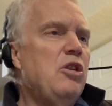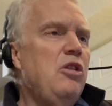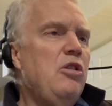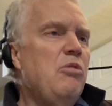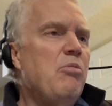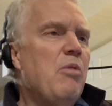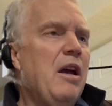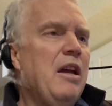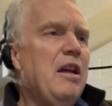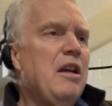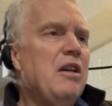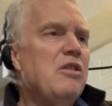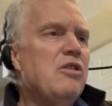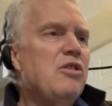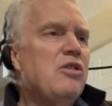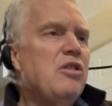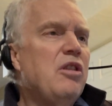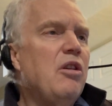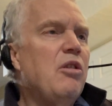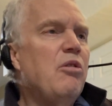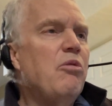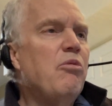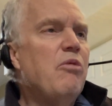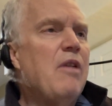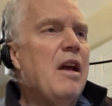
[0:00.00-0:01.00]
you might
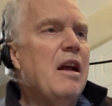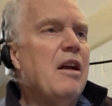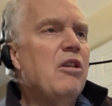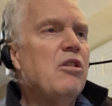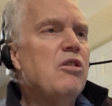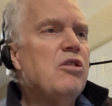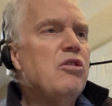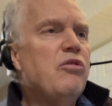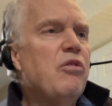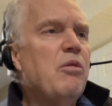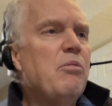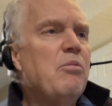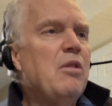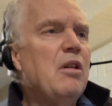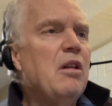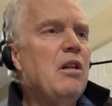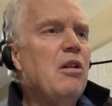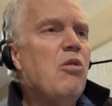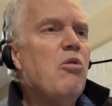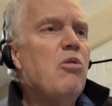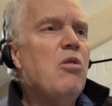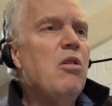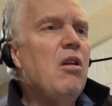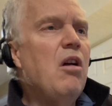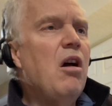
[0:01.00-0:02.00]
consider records from the
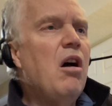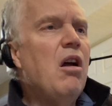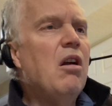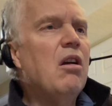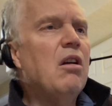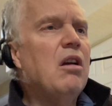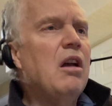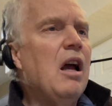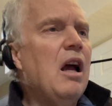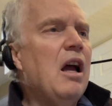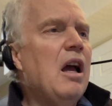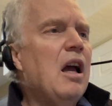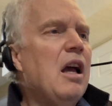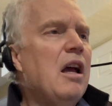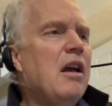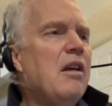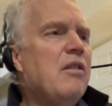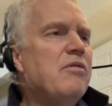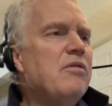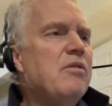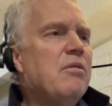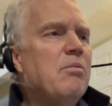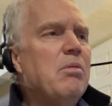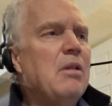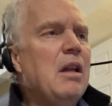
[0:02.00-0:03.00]
local
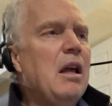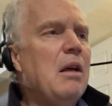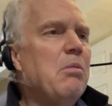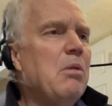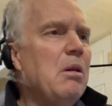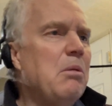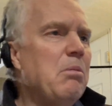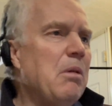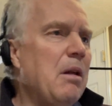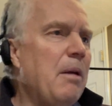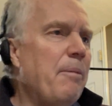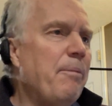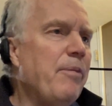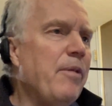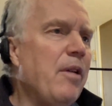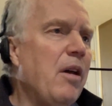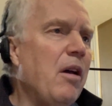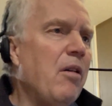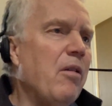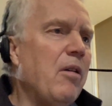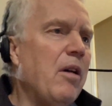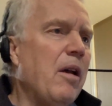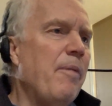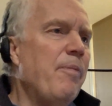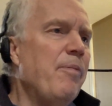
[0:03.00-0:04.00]
archives, blah, blah, blah.
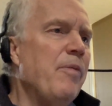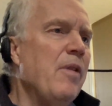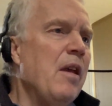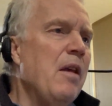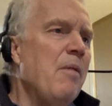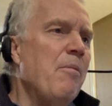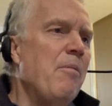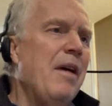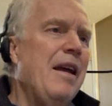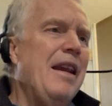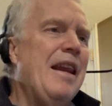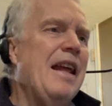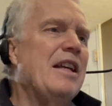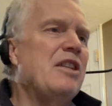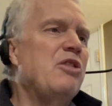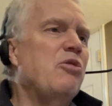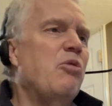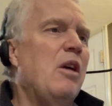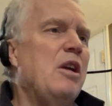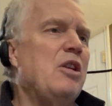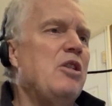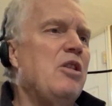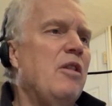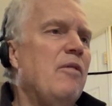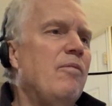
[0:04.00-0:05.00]
Okay, my next
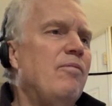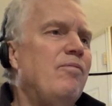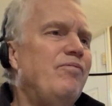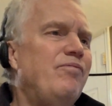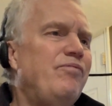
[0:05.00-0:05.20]
question.